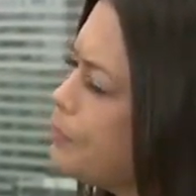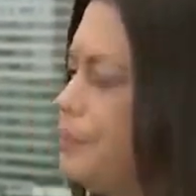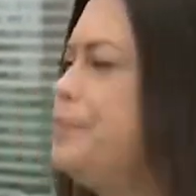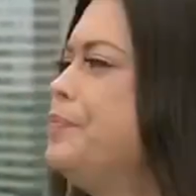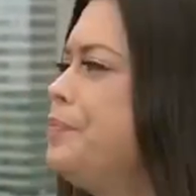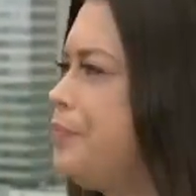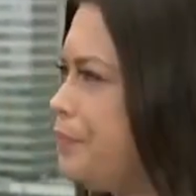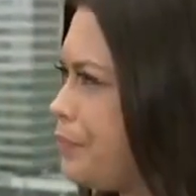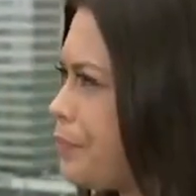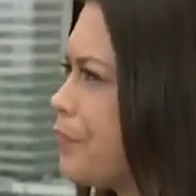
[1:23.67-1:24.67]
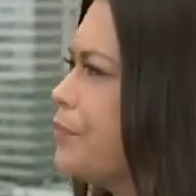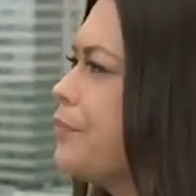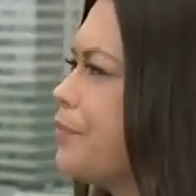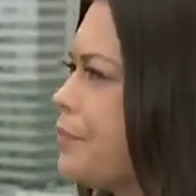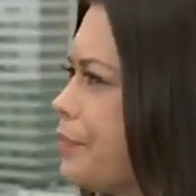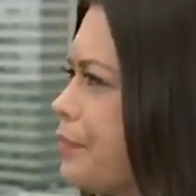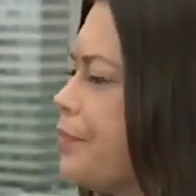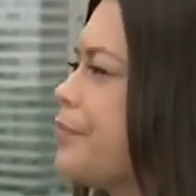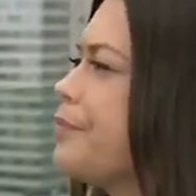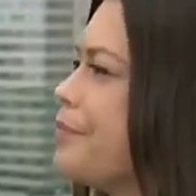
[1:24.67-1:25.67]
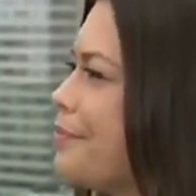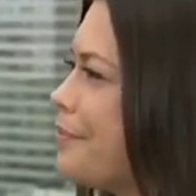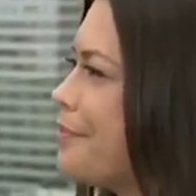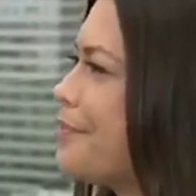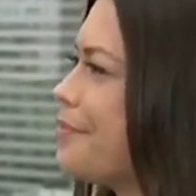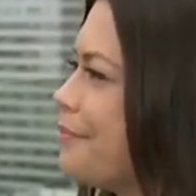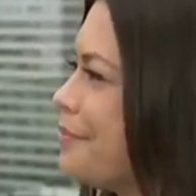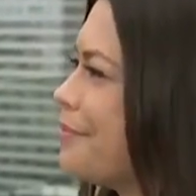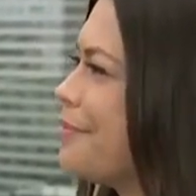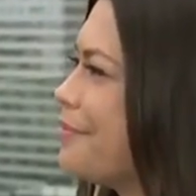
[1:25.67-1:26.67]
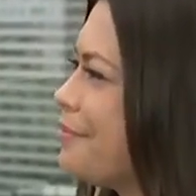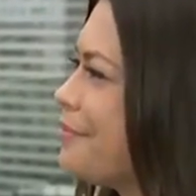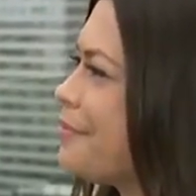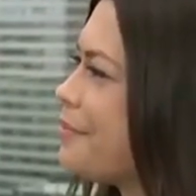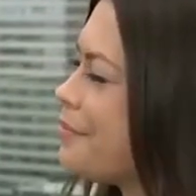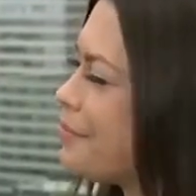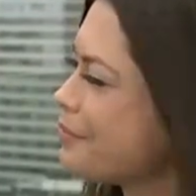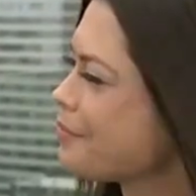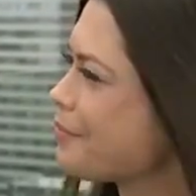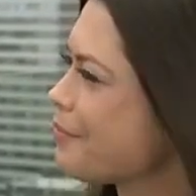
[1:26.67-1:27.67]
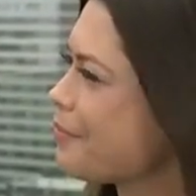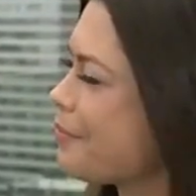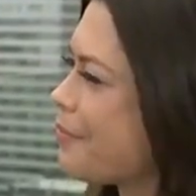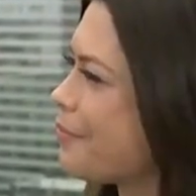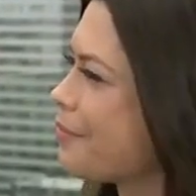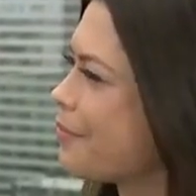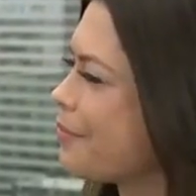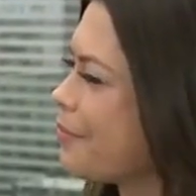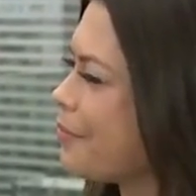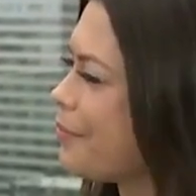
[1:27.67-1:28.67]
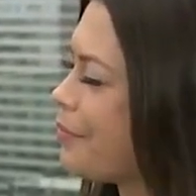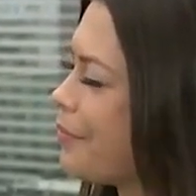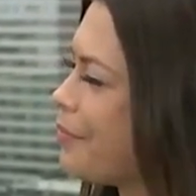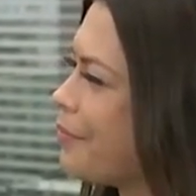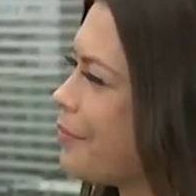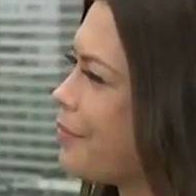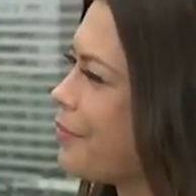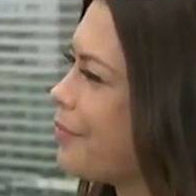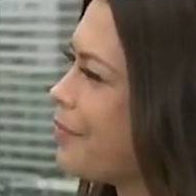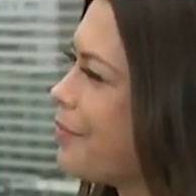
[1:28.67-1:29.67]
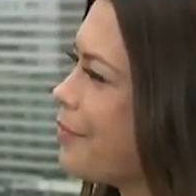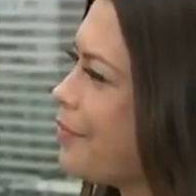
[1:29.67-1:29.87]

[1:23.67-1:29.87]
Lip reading: No words are spoken by the person on screen.